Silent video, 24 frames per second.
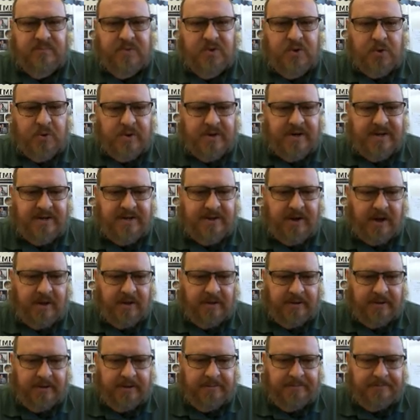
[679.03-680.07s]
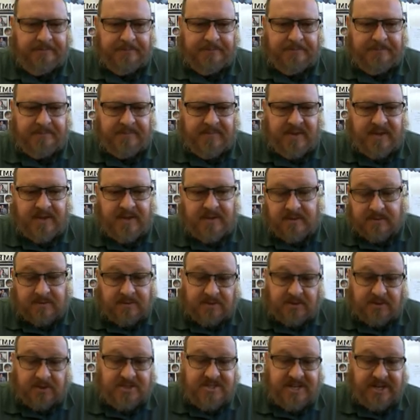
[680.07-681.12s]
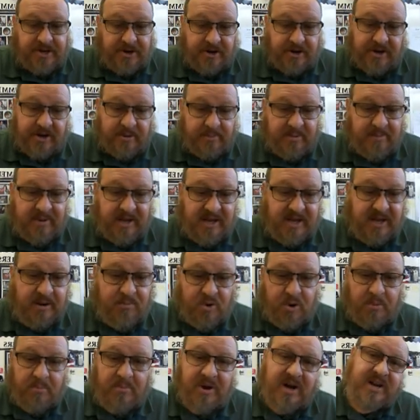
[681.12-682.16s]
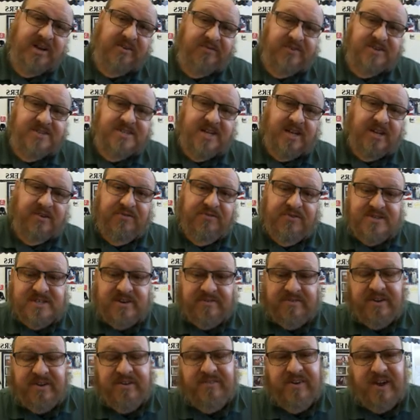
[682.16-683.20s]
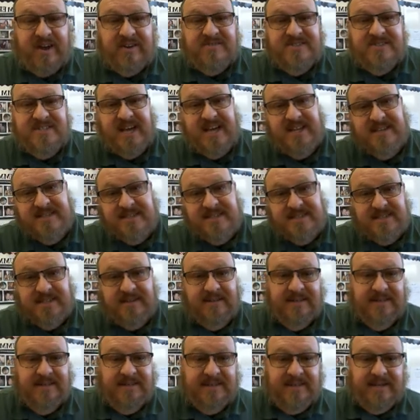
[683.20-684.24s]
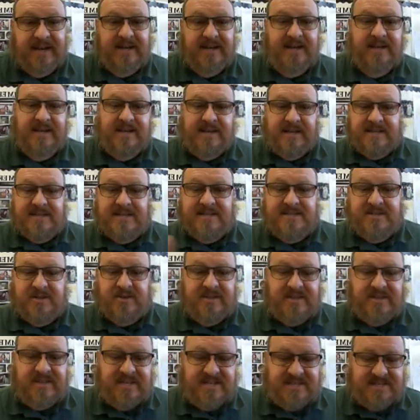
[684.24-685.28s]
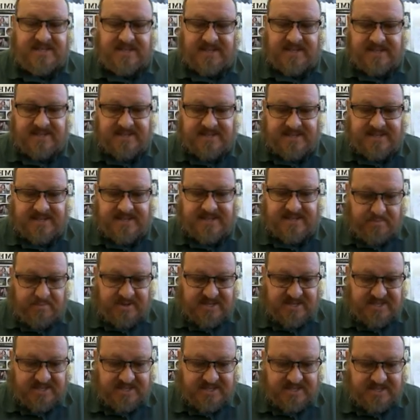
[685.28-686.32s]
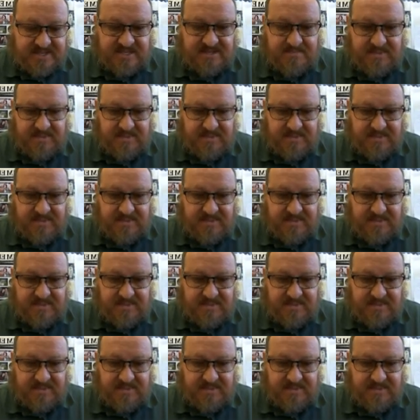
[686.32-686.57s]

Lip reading: or at $1? Looks like you're going to be making more money if you sell it for 75 cents. Okay, and so this is how businesses